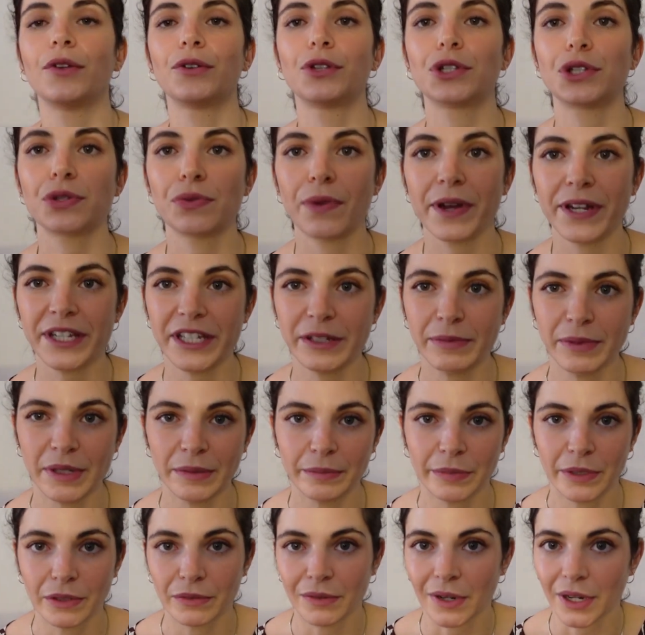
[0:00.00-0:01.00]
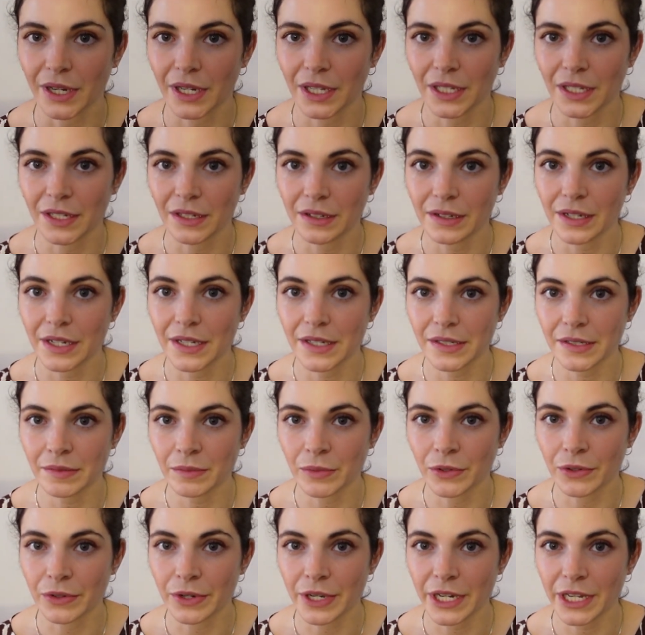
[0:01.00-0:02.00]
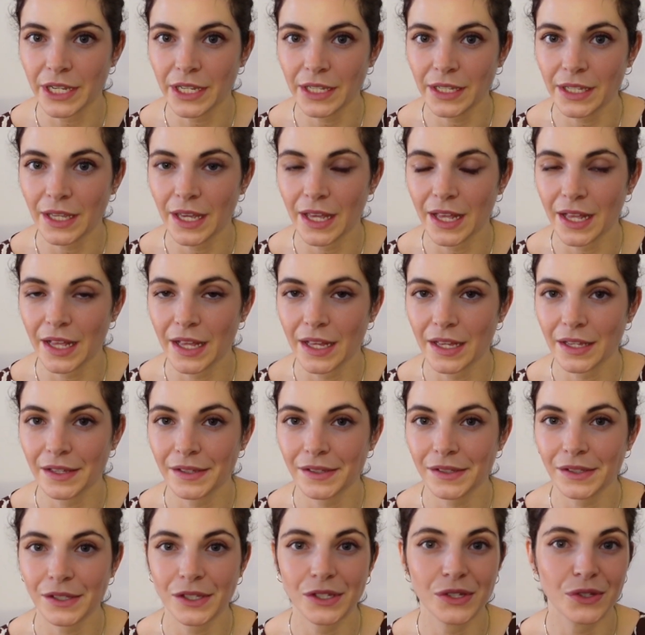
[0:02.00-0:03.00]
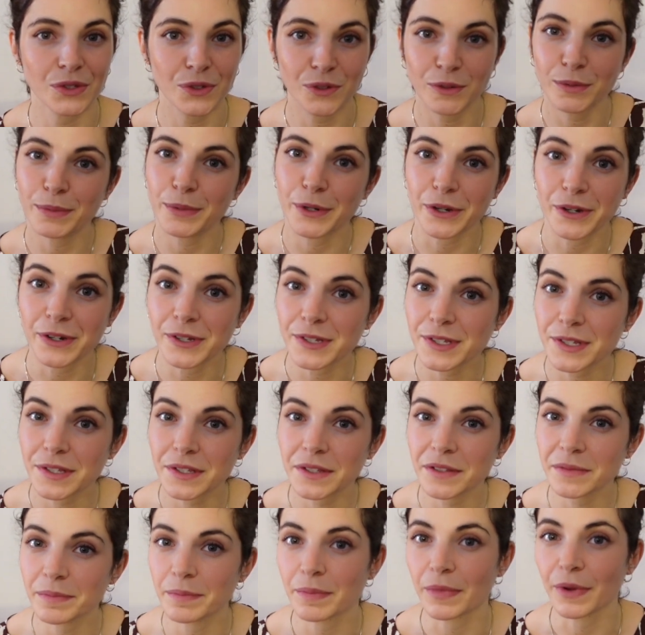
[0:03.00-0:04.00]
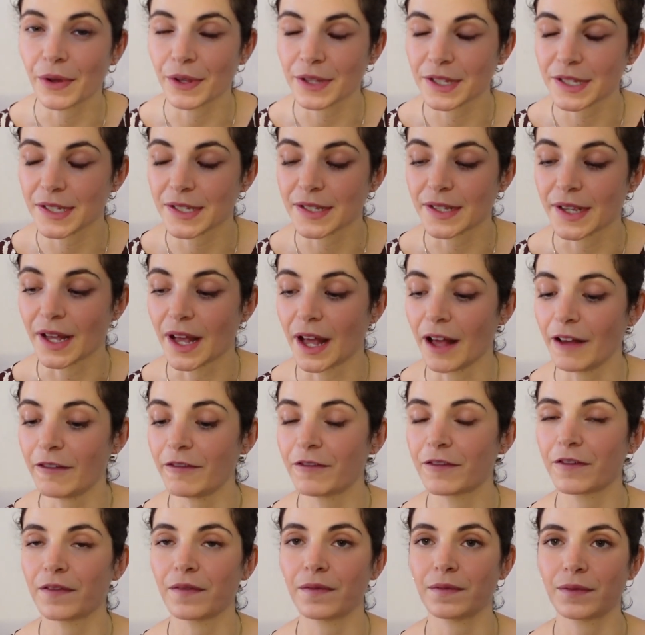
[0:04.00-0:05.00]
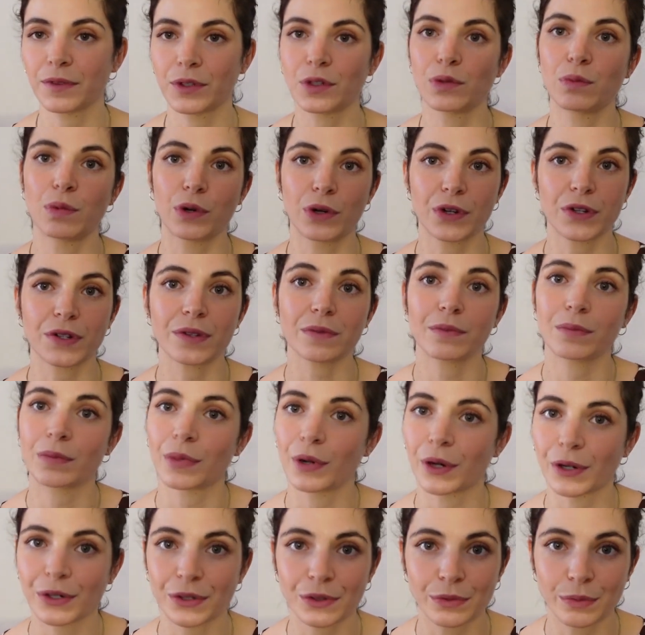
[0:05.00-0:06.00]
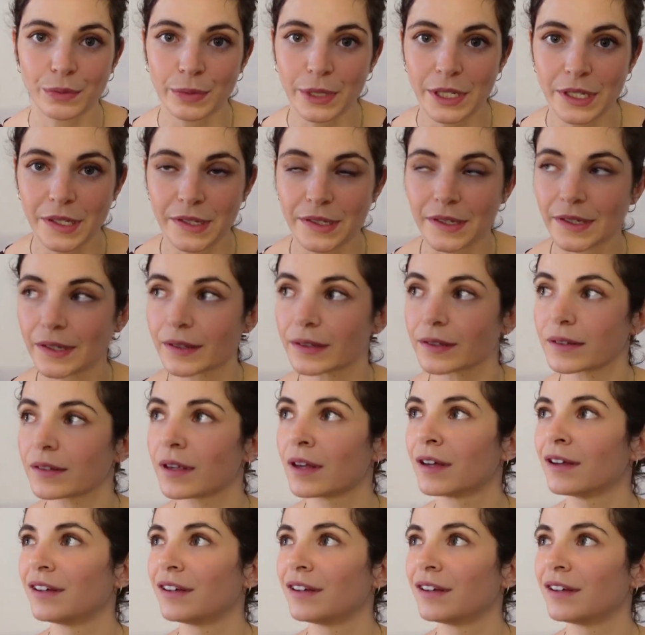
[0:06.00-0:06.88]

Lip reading: 20 people were here in the morning, and 2 person bought stuff. 2 person bought 2 pieces.